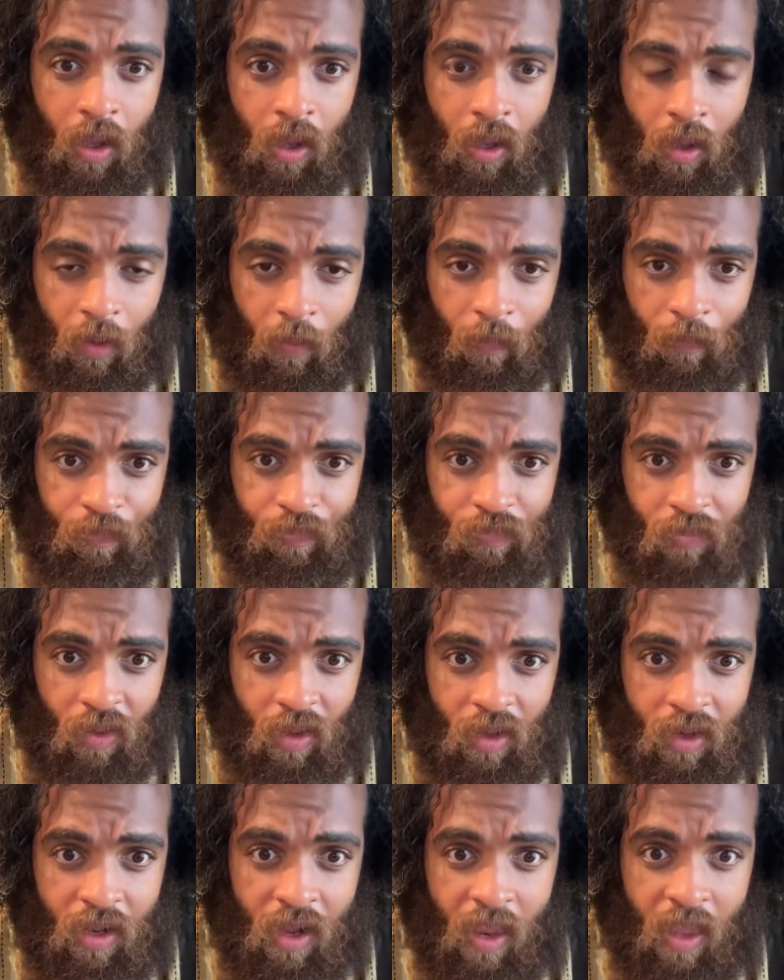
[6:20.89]
Um,
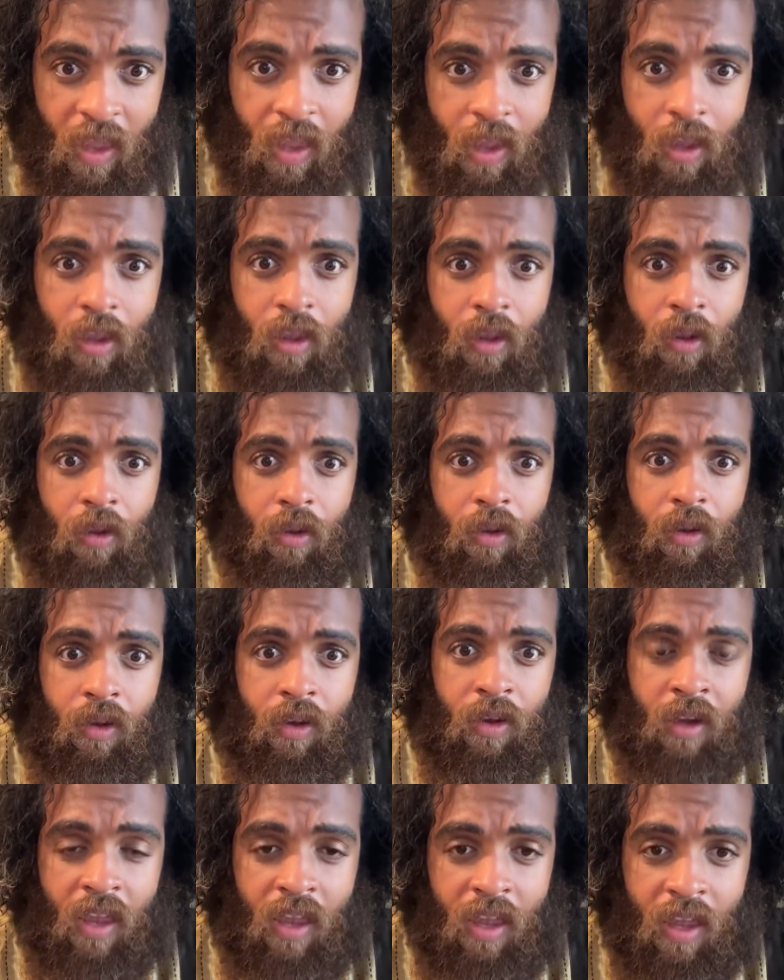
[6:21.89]
Nay,
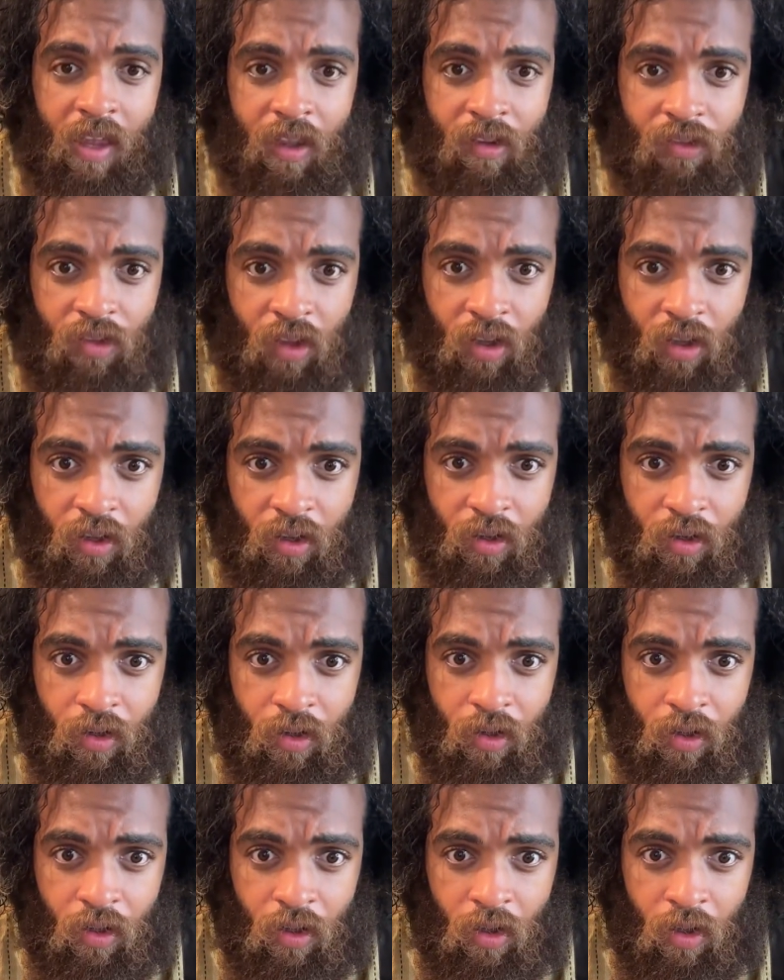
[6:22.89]
Nay Exxon,
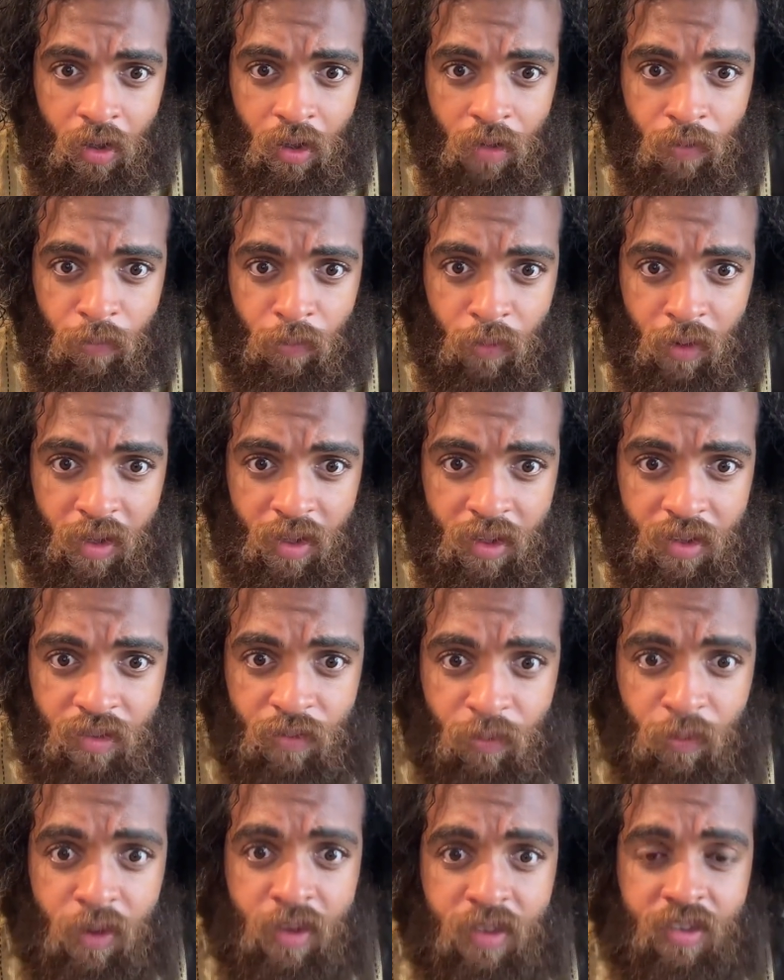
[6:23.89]
Hood Freeze,
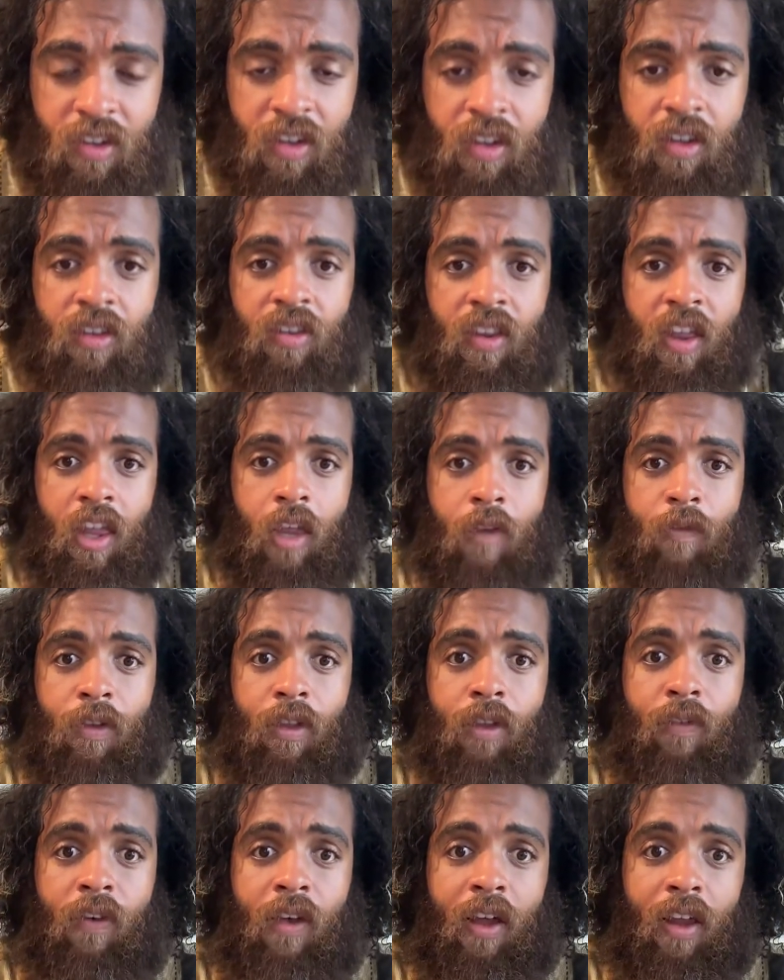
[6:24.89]
Frieza, thank you for
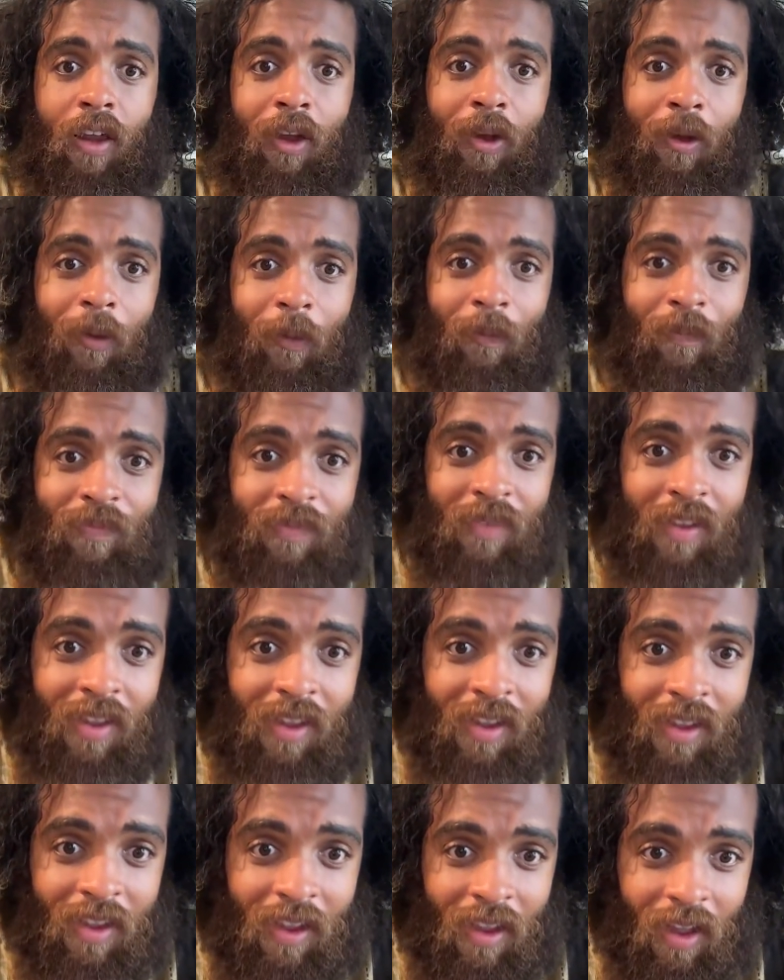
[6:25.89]
the follow.
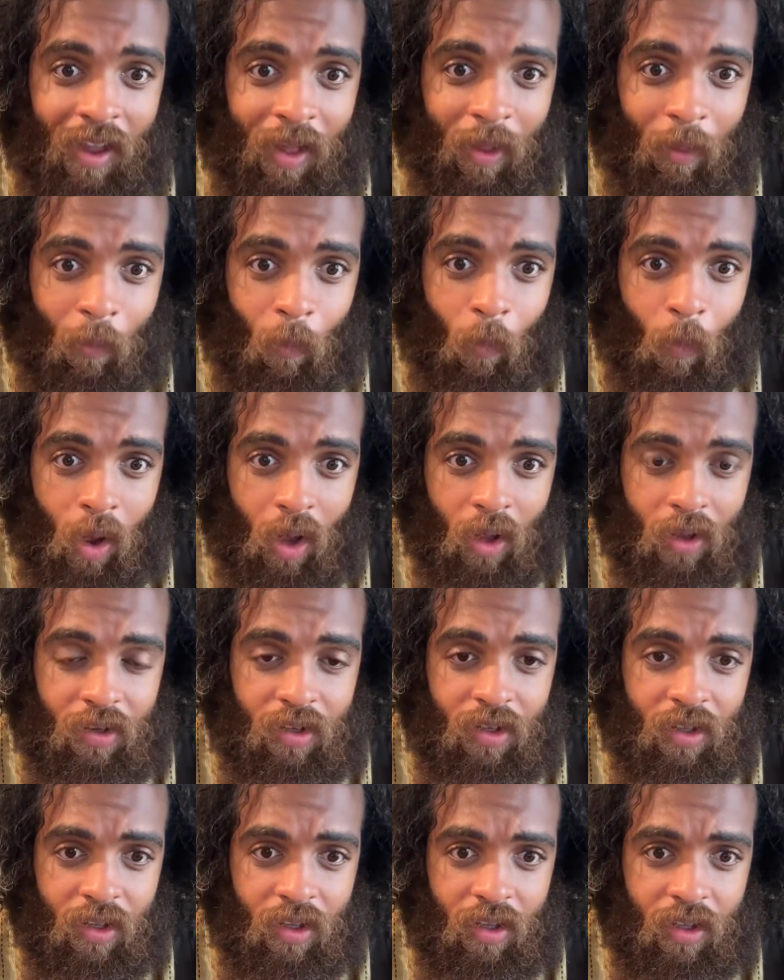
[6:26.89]
Um,
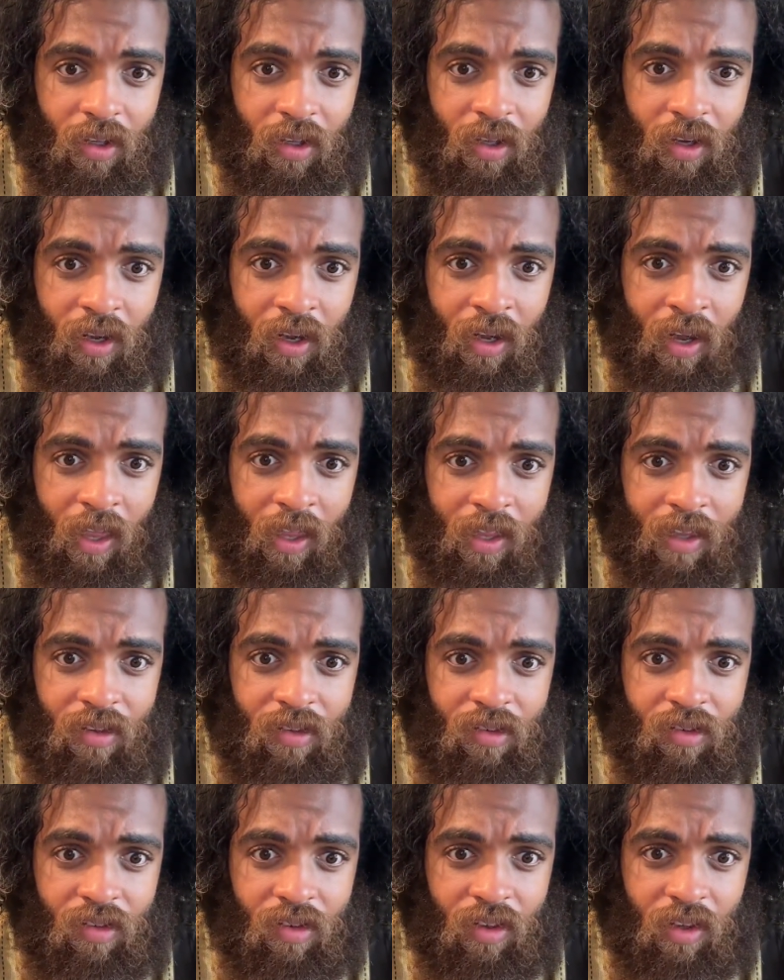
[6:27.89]
Wanda
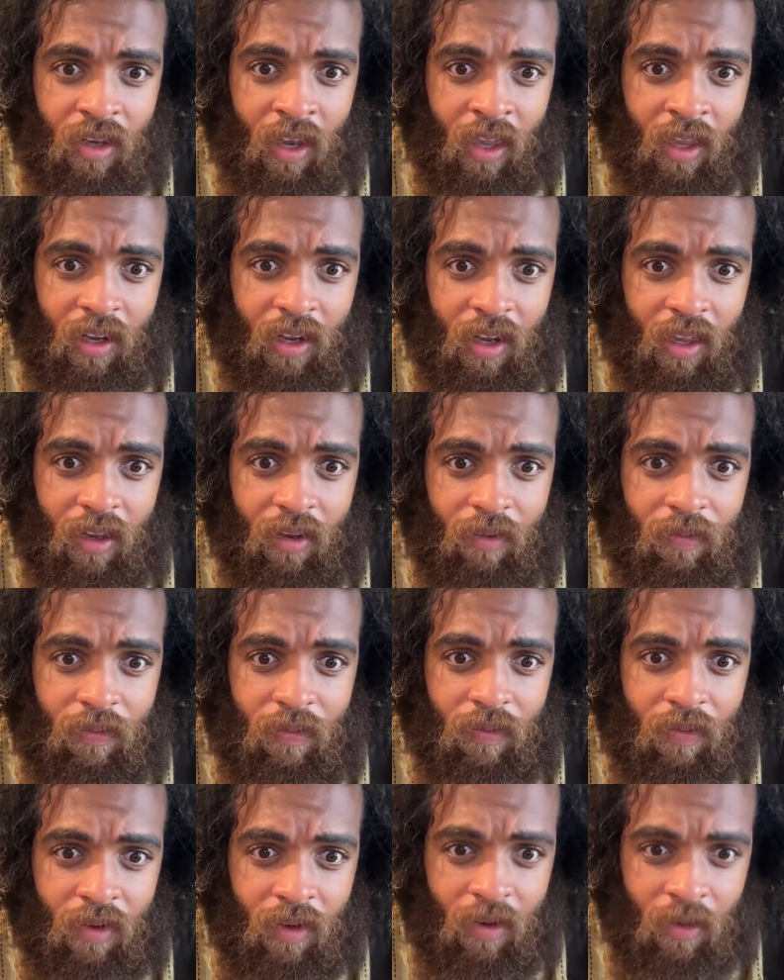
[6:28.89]
Lights, Light
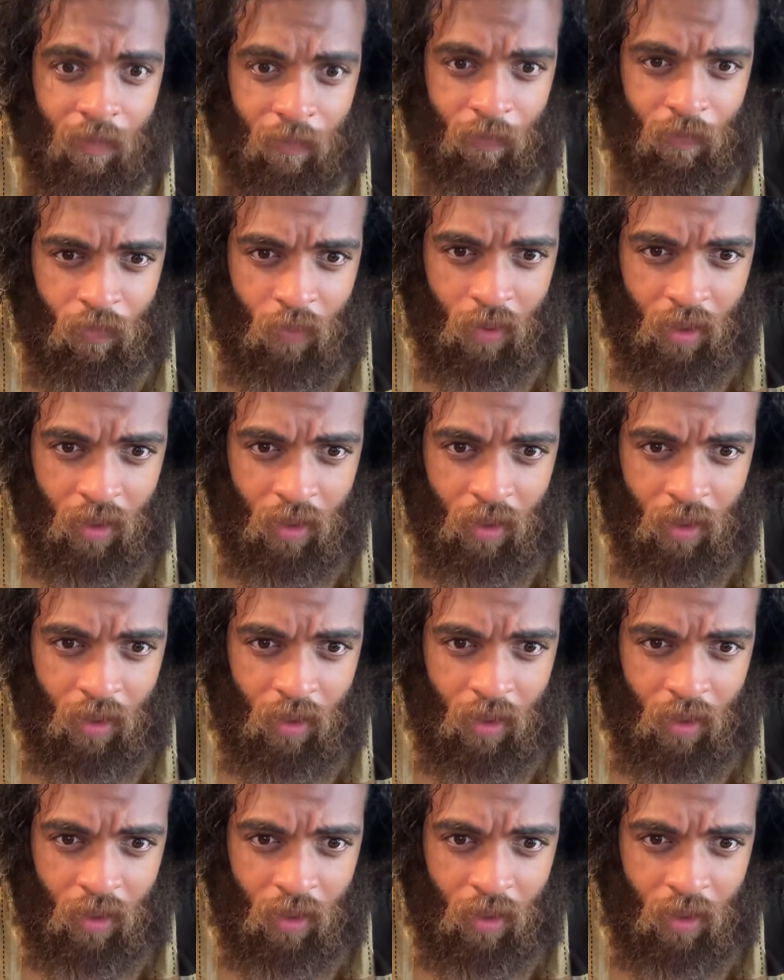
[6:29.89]
Life?